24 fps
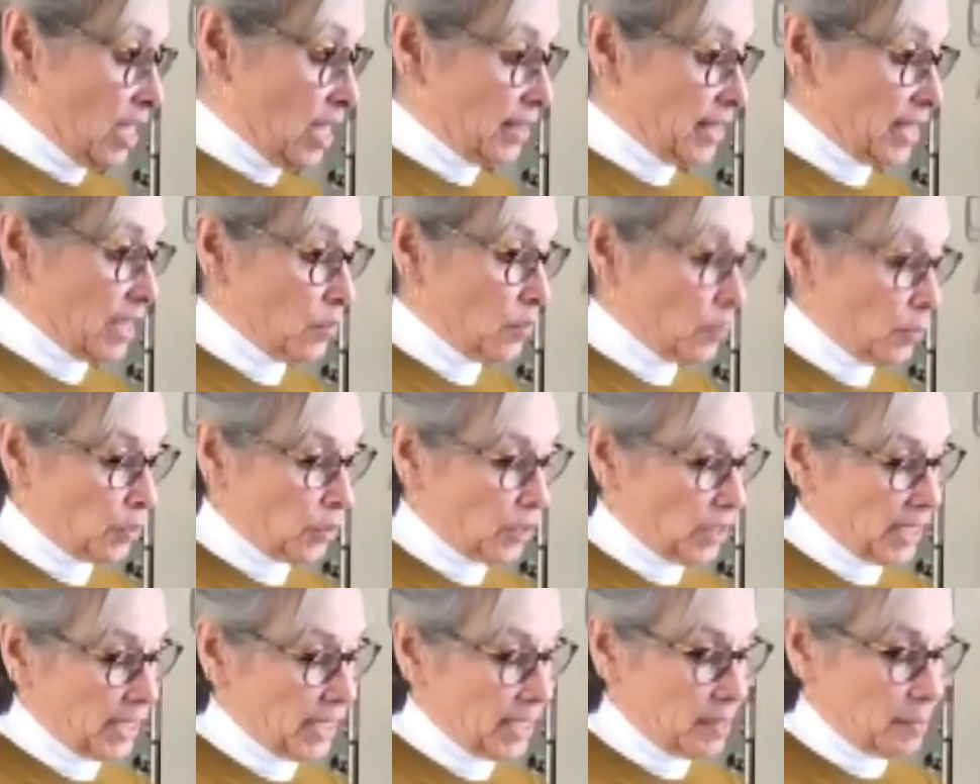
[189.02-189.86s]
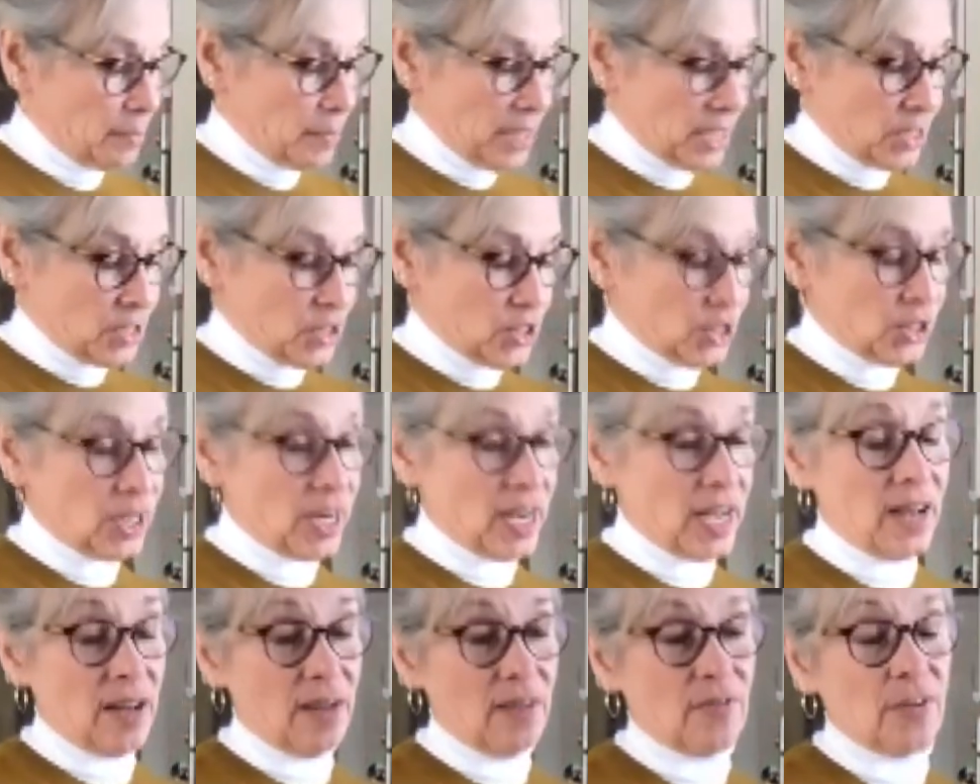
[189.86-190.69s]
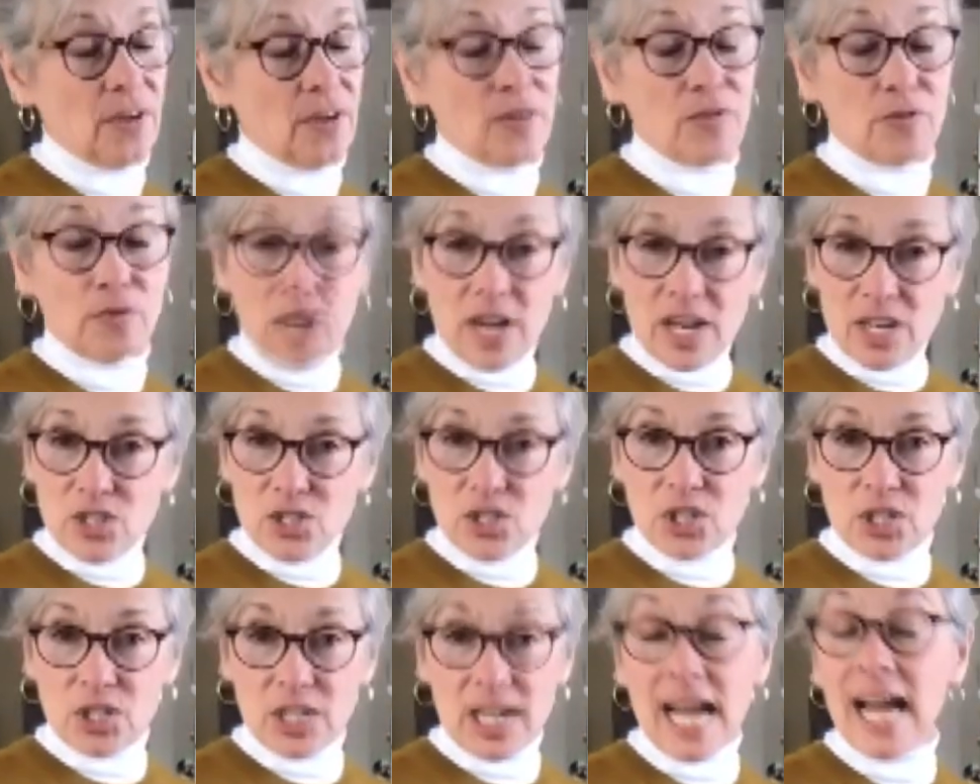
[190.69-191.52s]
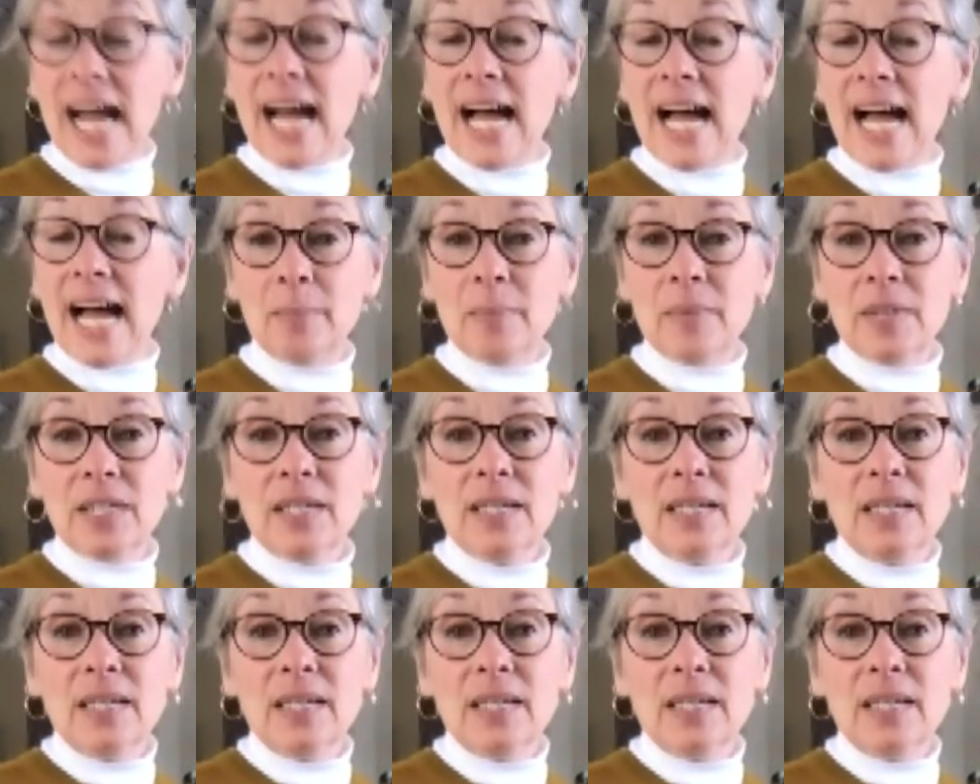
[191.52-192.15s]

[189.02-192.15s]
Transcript: then we're putting in a mixture of fresh thyme,